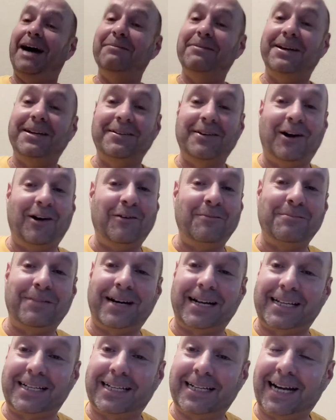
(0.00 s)
I mean, oh
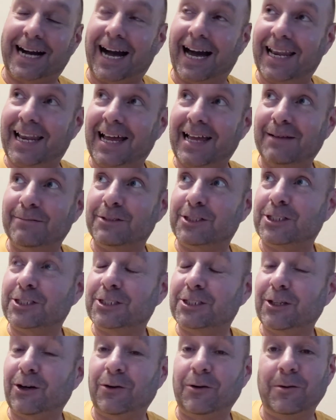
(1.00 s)
my God, I am
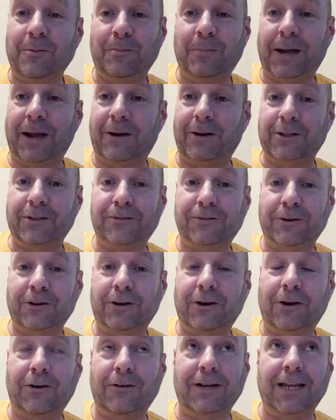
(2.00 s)
so embarrassed for
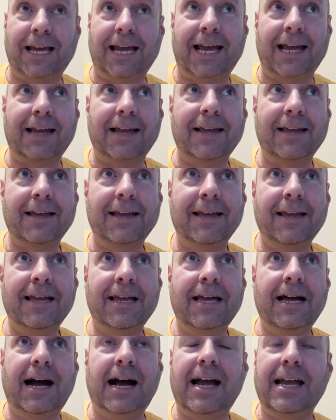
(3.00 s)
Kodak.
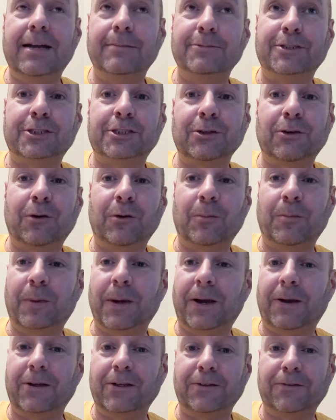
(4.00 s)
I am so
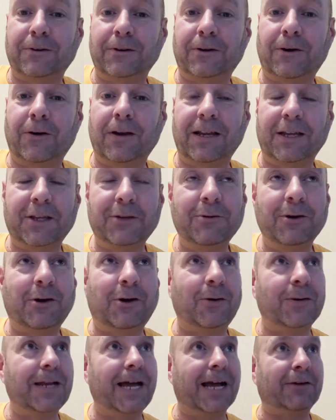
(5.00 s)
embarrassed for Kodak. You know what
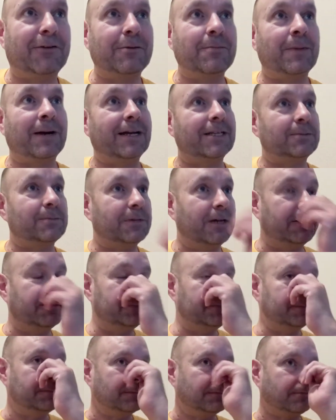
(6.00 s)
Kodak reminds me of?
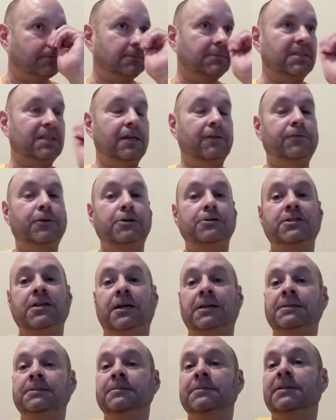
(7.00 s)
If
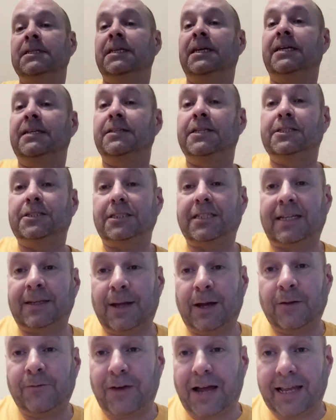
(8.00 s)

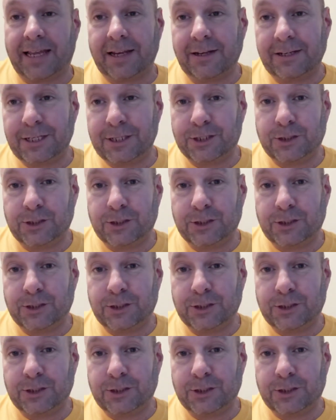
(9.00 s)
I can